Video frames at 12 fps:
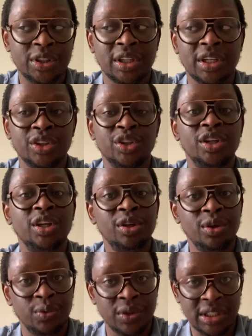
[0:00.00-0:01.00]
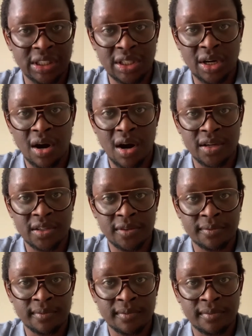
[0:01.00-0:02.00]
to continue with these cars.
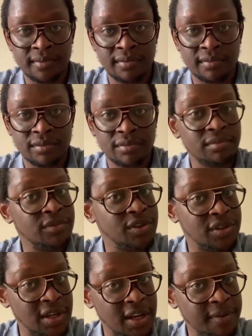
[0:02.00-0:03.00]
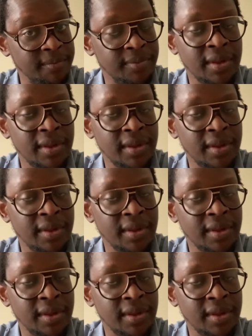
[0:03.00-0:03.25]
You see?